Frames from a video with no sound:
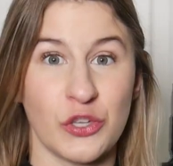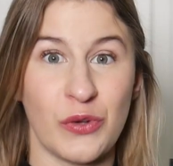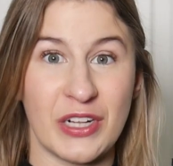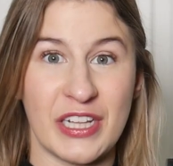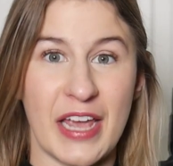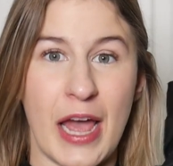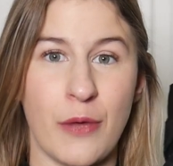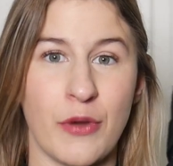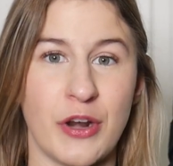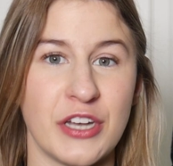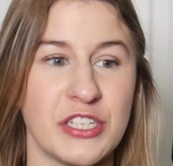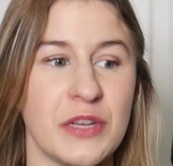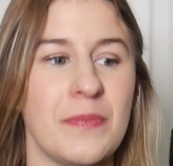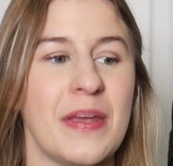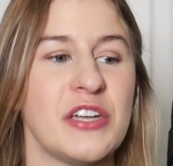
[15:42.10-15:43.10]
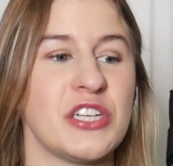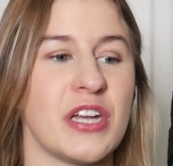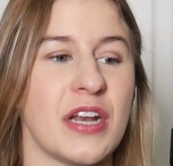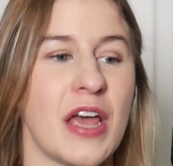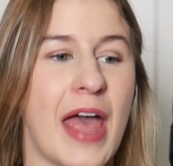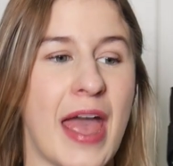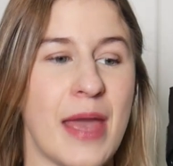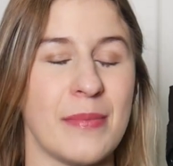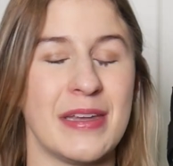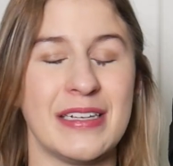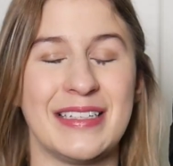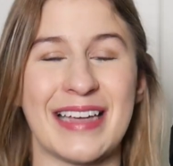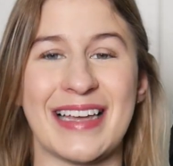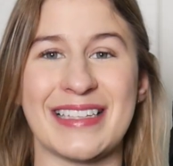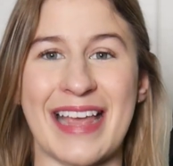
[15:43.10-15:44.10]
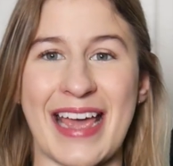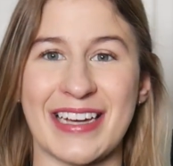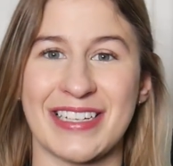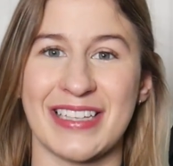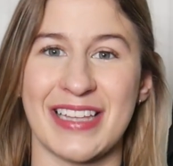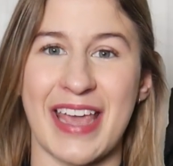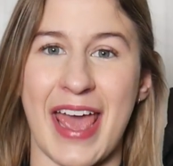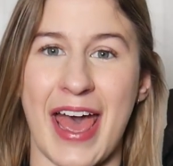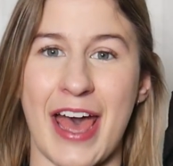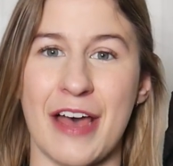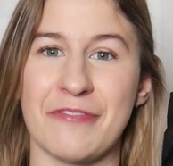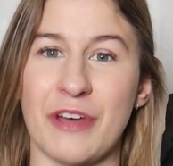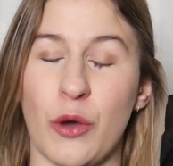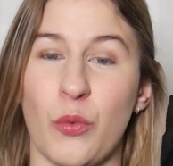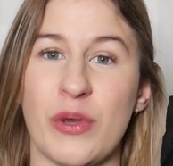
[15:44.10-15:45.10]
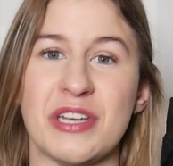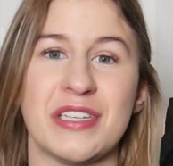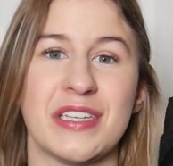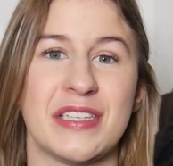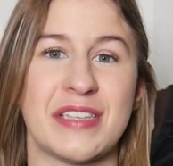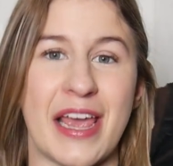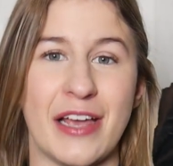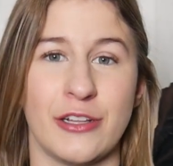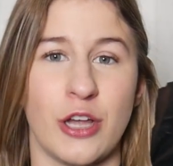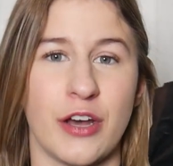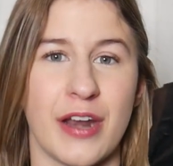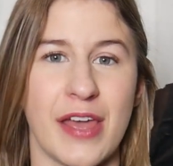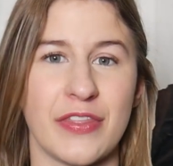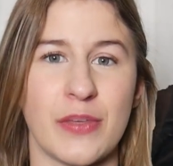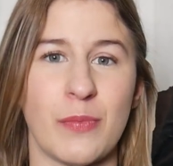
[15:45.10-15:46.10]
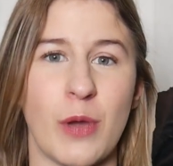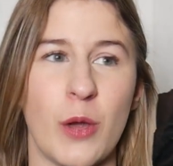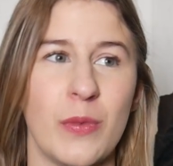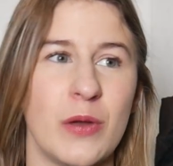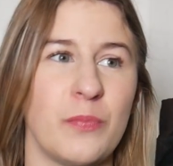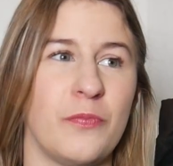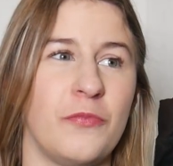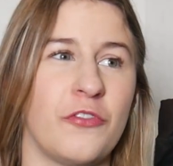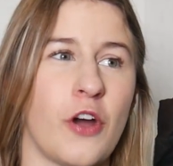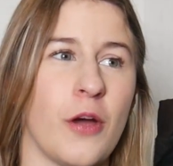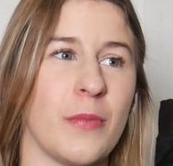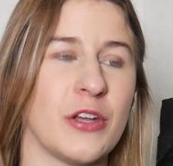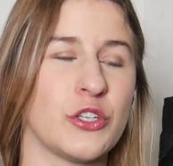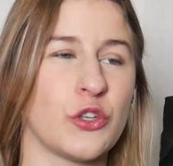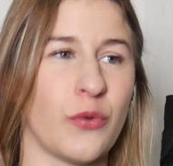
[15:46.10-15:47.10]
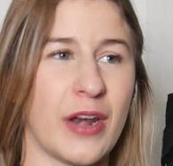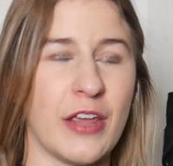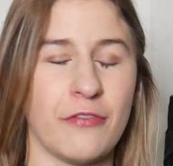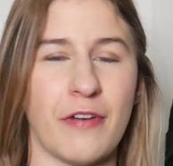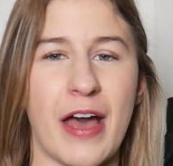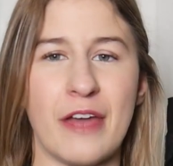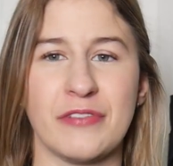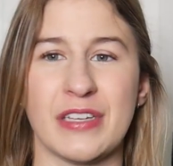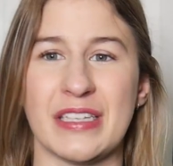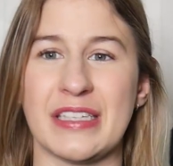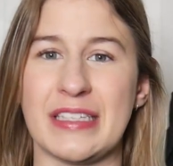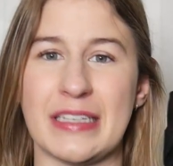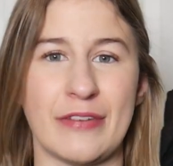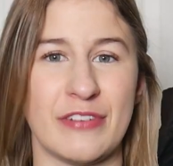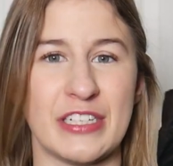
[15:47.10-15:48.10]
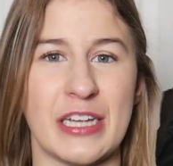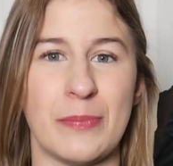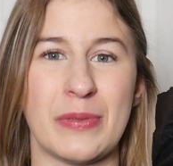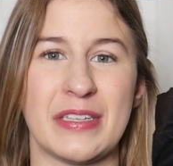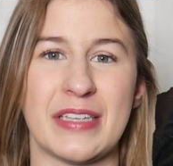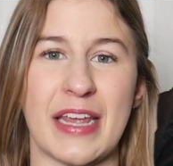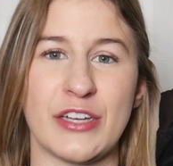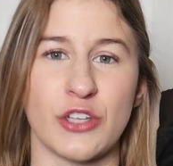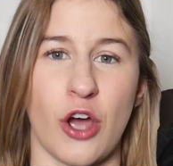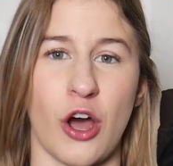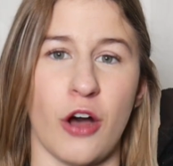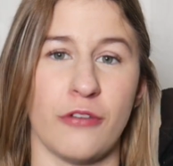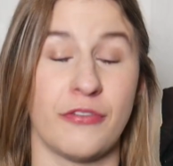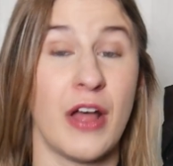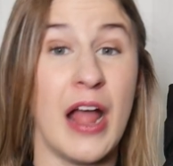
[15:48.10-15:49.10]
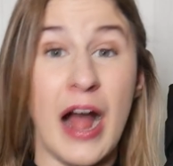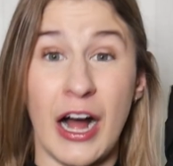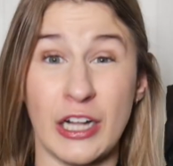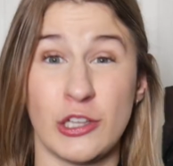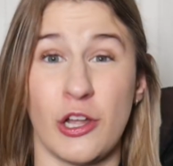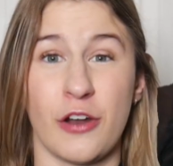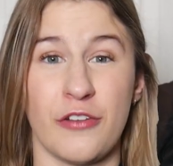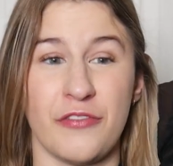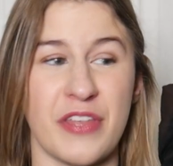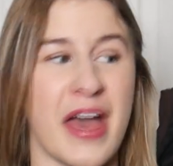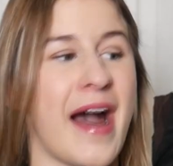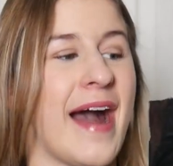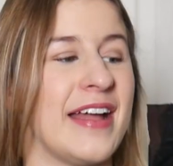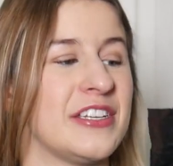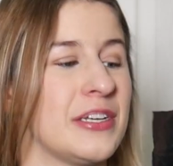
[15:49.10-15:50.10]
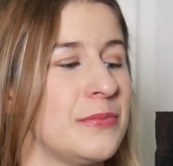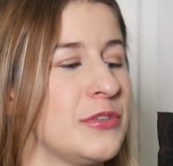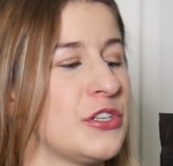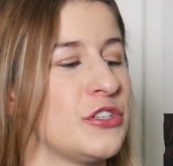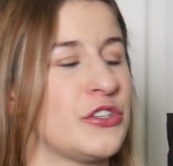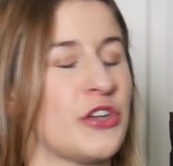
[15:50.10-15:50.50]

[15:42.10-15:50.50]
quickly, I wanted to mention Aimn does actually have a winter sale on at the moment, from twenty-five to seventy percent off a lot of their items.